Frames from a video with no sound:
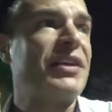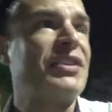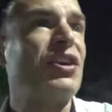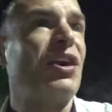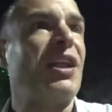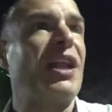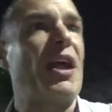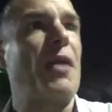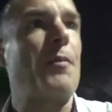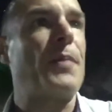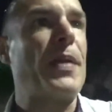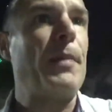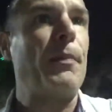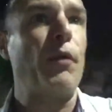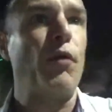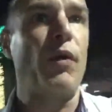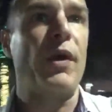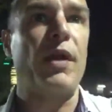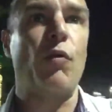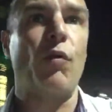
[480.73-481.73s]
I tell a lot of
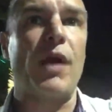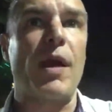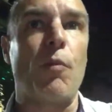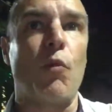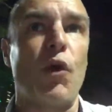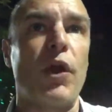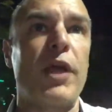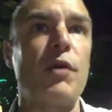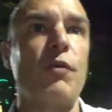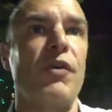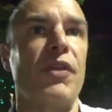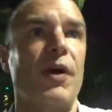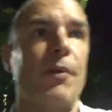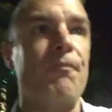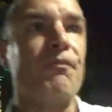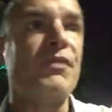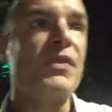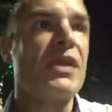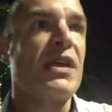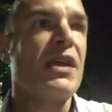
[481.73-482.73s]
people when I'm working with
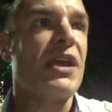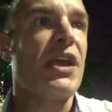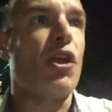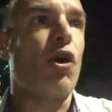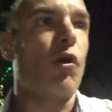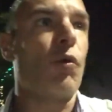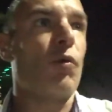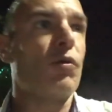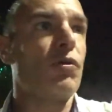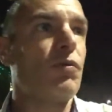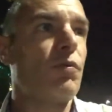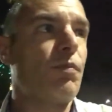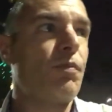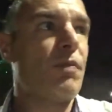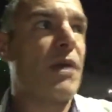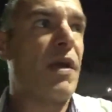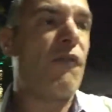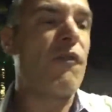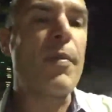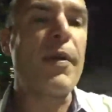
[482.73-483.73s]
them, you know,
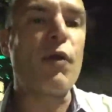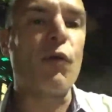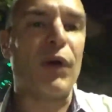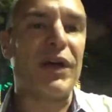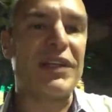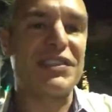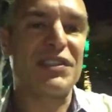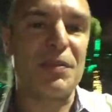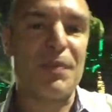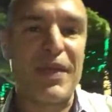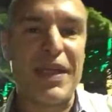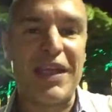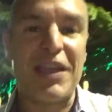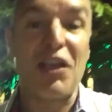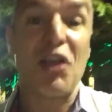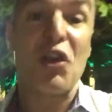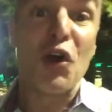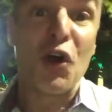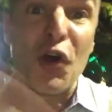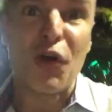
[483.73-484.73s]
everybody wants to be
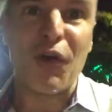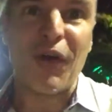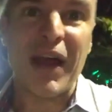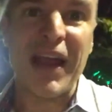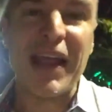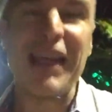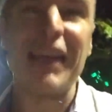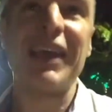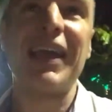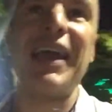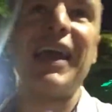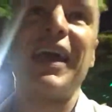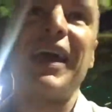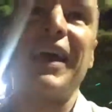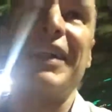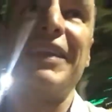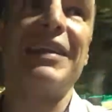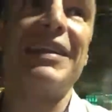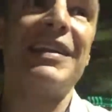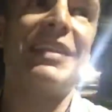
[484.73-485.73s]
good, right?
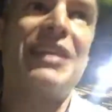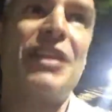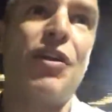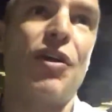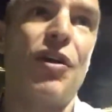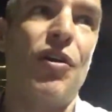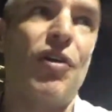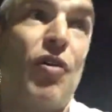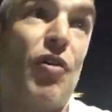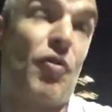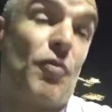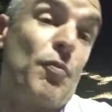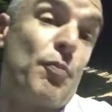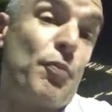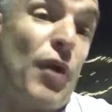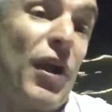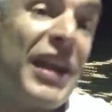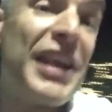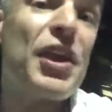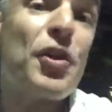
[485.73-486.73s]
And, you know, or
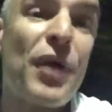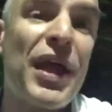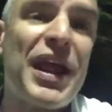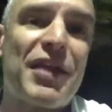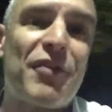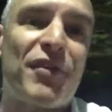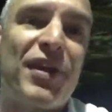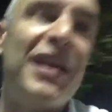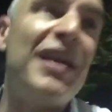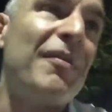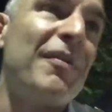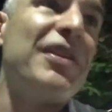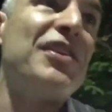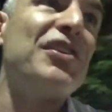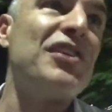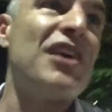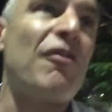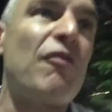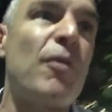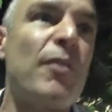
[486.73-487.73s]
probably great, right? I
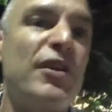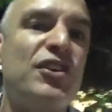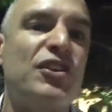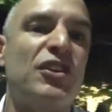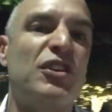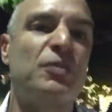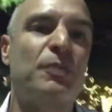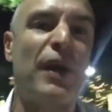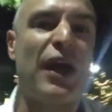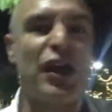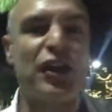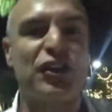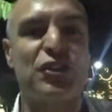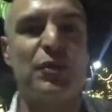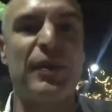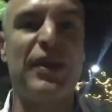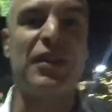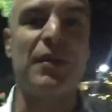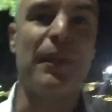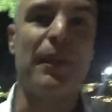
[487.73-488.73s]
mean, everybody should aspire to
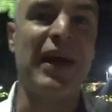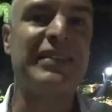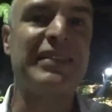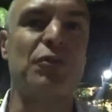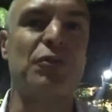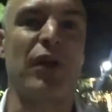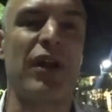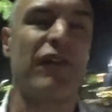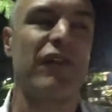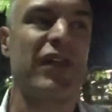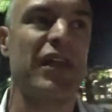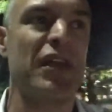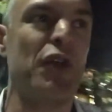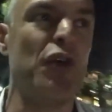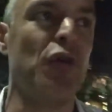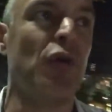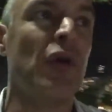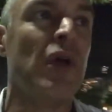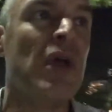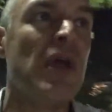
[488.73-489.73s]
be the best in whatever they
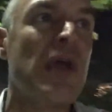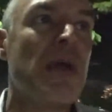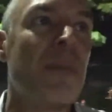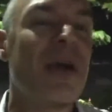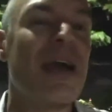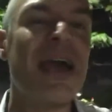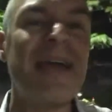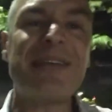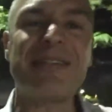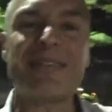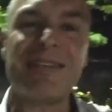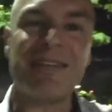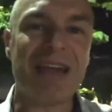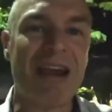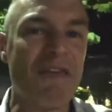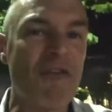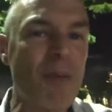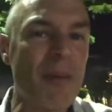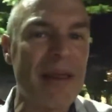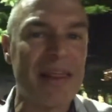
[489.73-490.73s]
do. But guys,
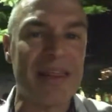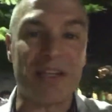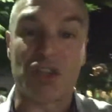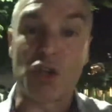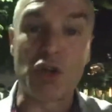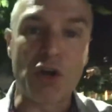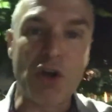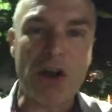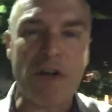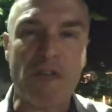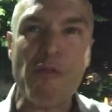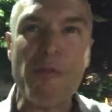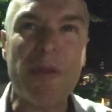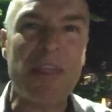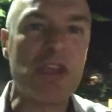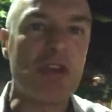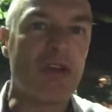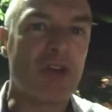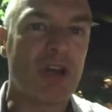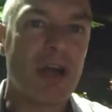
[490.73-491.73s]
everybody that's good,
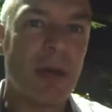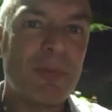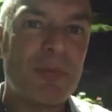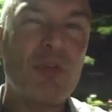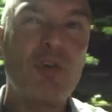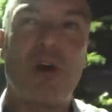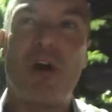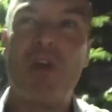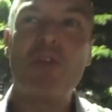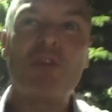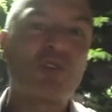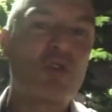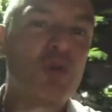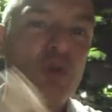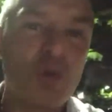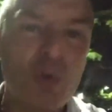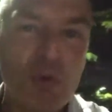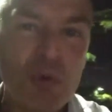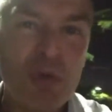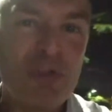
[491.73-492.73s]
everybody you look up to, all those
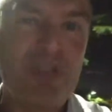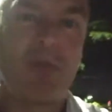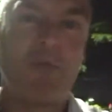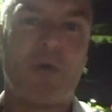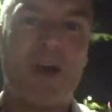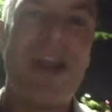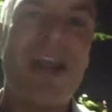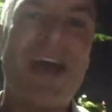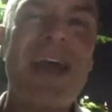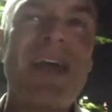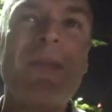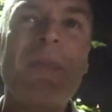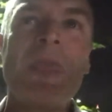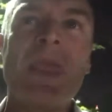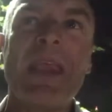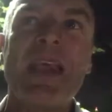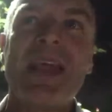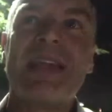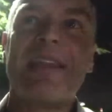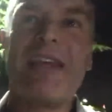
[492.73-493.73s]
gurus and whatnot
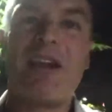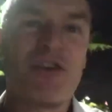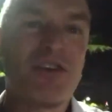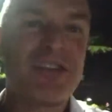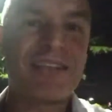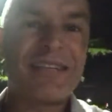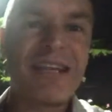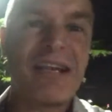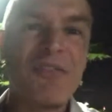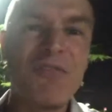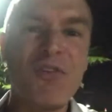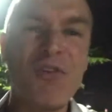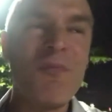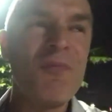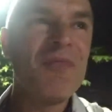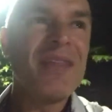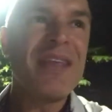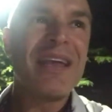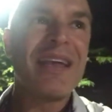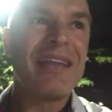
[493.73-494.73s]
that are successful,
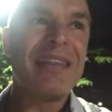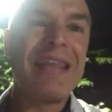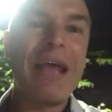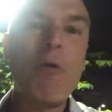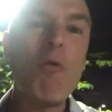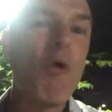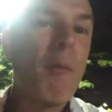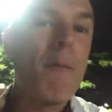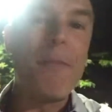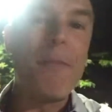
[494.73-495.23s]
they were